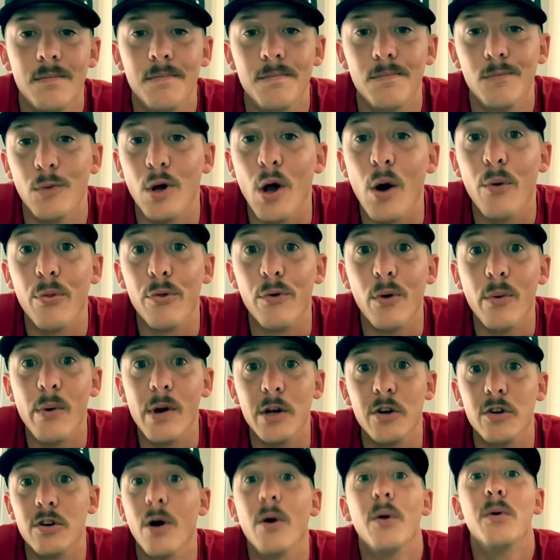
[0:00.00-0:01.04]
go through and
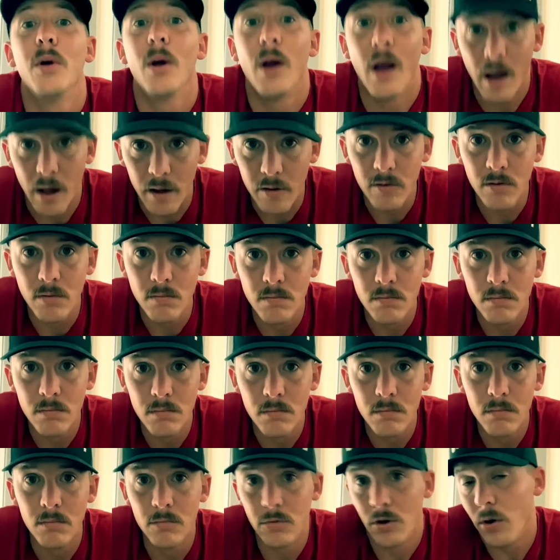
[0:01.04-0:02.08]
show you guys,
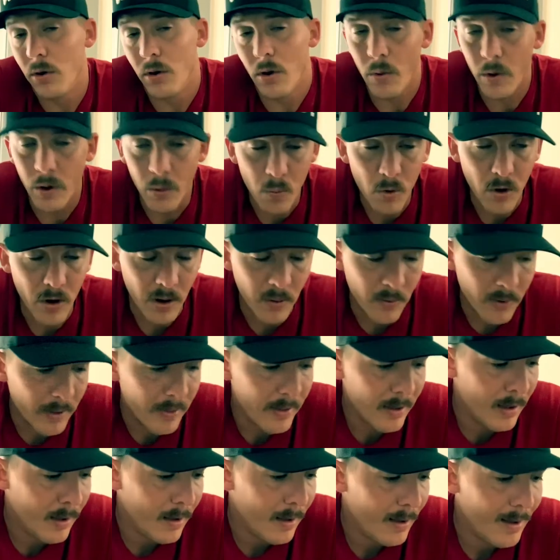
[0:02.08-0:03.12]
show you what I'm working with.
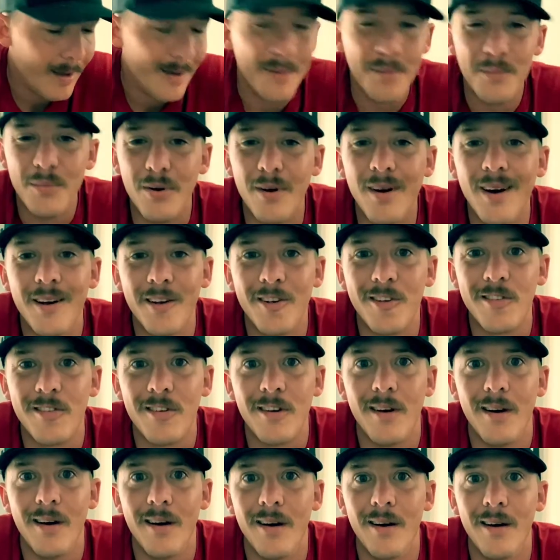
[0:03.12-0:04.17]
Plus,
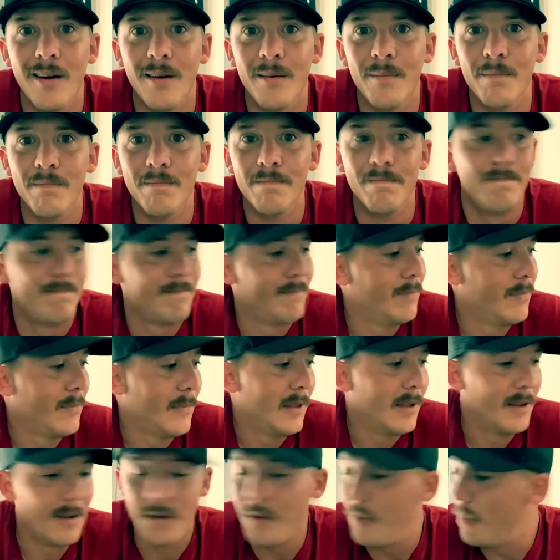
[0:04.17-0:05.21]

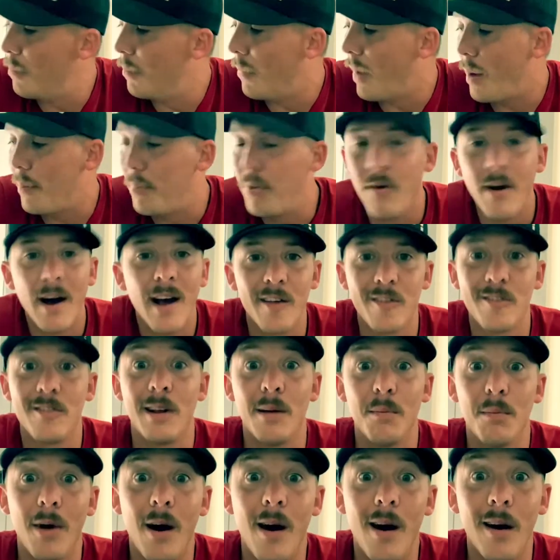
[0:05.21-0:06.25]
my plastic
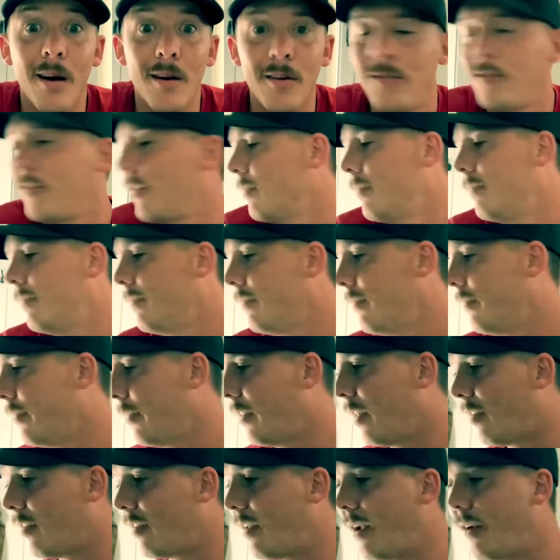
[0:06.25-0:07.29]
box,
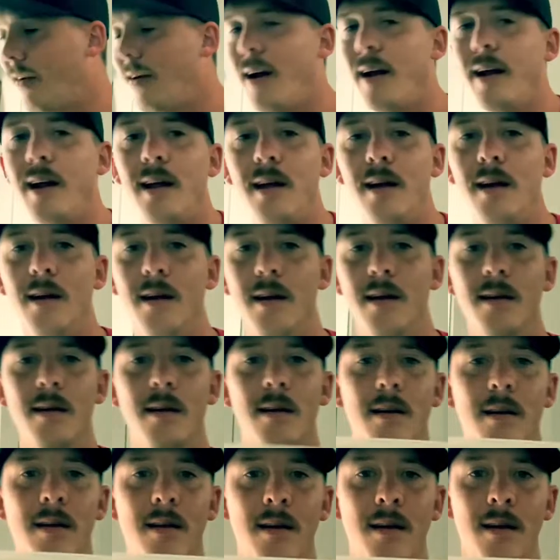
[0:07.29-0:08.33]
this thing right here.
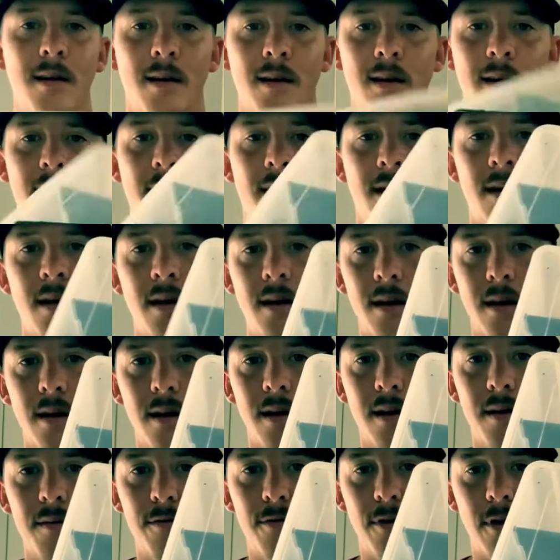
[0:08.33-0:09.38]

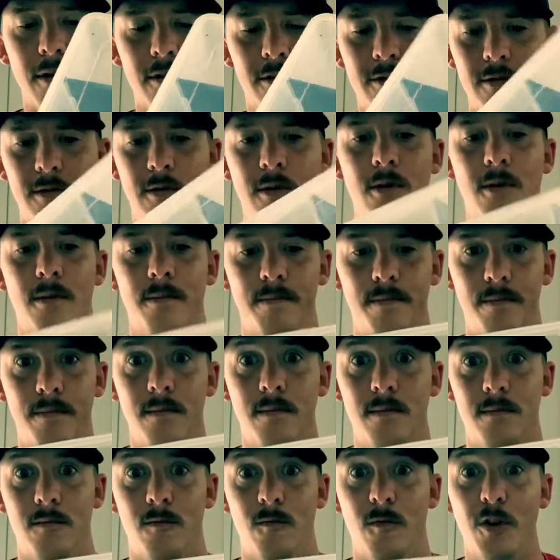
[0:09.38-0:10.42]
First of all,
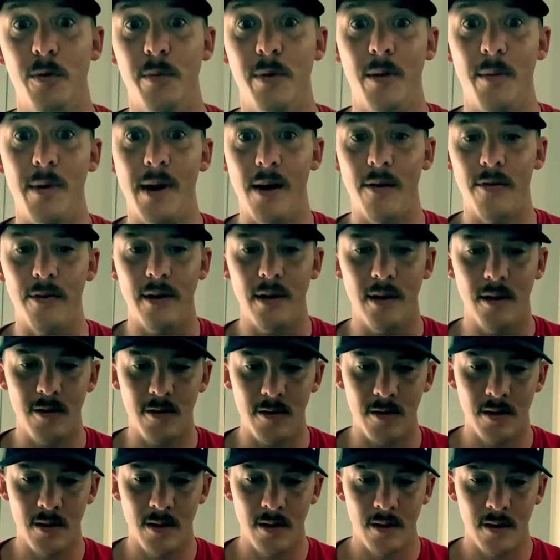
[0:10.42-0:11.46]
a little bit about this.
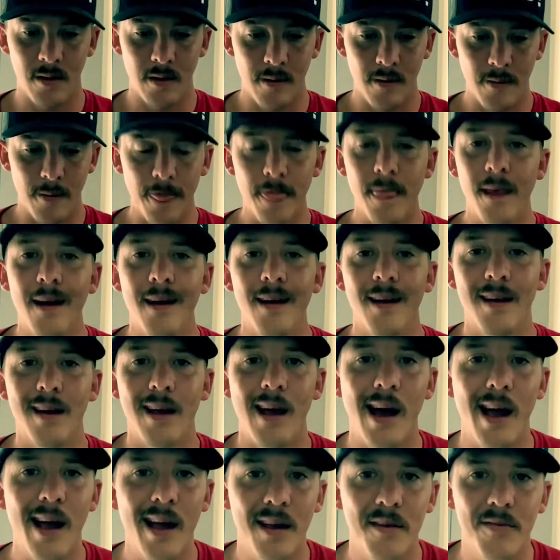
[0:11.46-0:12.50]

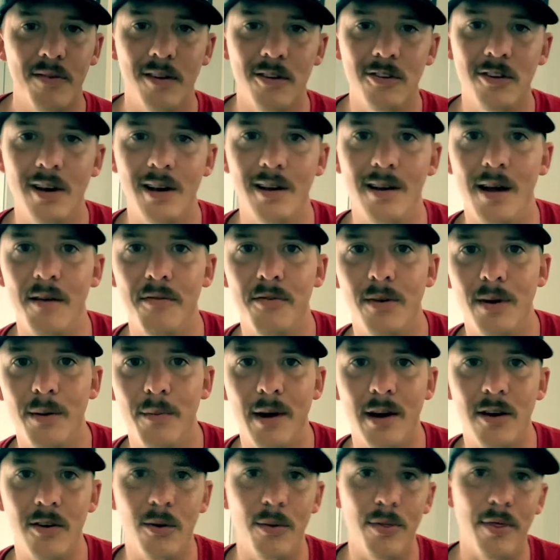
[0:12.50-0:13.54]
Kayak fishing definitely
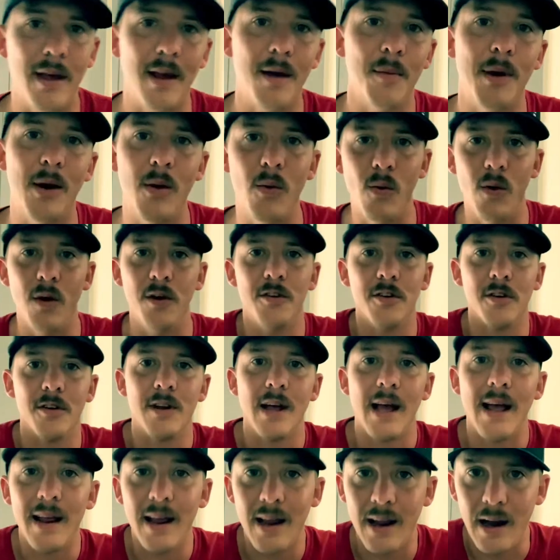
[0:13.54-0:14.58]
makes you think about what you're
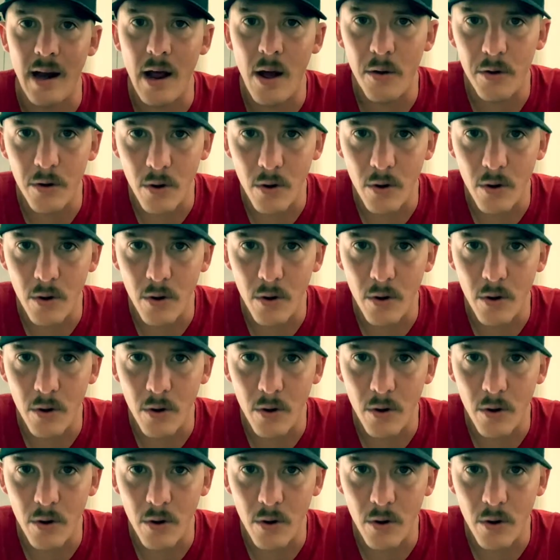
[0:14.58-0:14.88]
taking and how you're